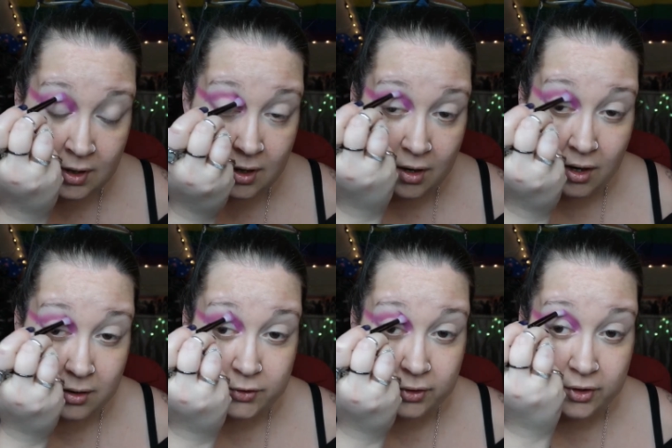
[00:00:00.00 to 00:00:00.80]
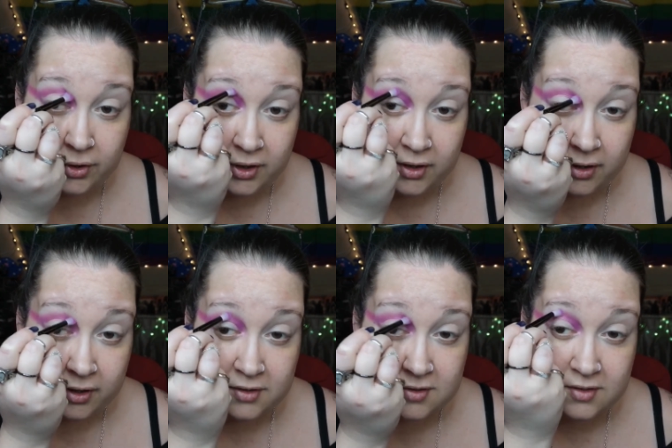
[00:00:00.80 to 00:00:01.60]
I've got hooded
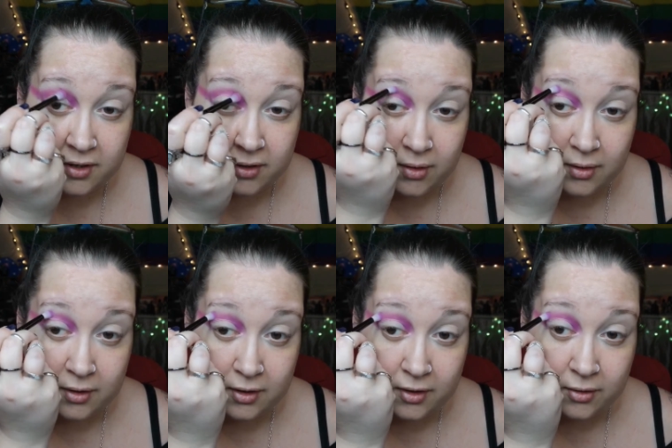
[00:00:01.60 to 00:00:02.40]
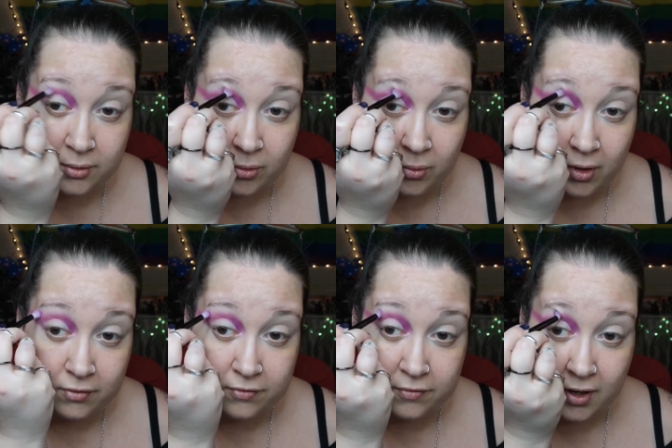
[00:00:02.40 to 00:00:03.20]
eyes, so I'm going to go
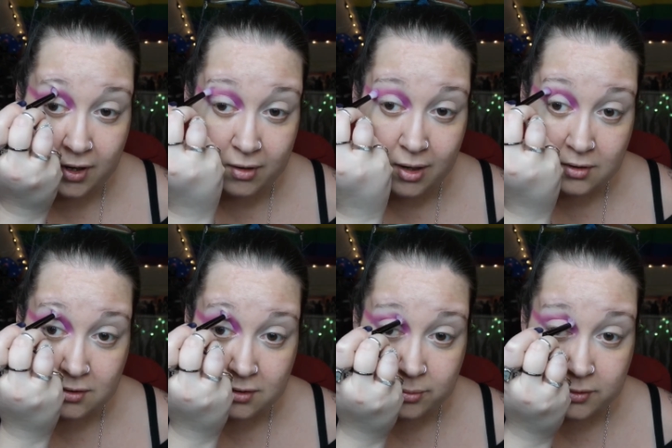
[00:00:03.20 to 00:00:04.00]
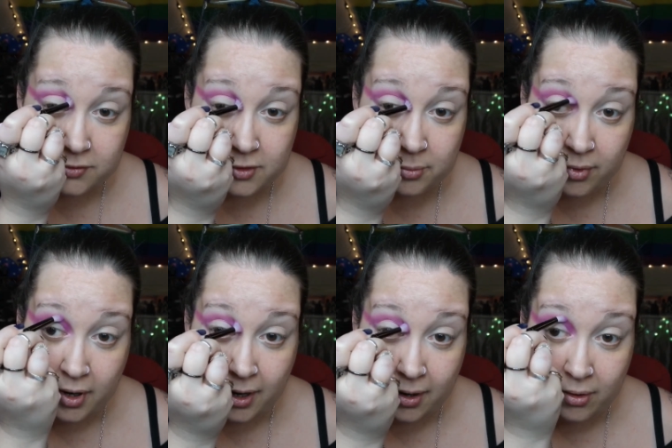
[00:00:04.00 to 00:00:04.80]
quite far up towards the
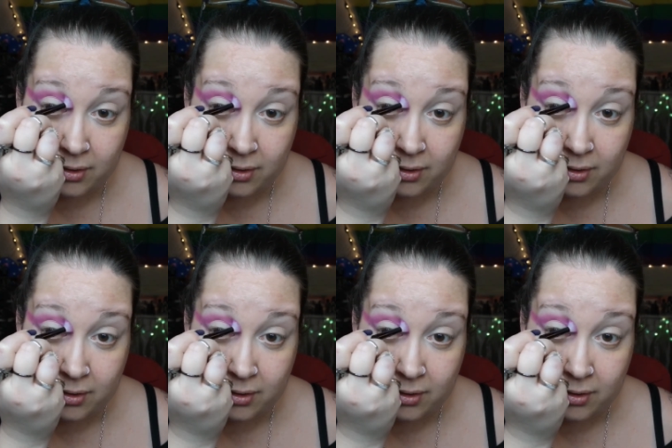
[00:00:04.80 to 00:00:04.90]
brow.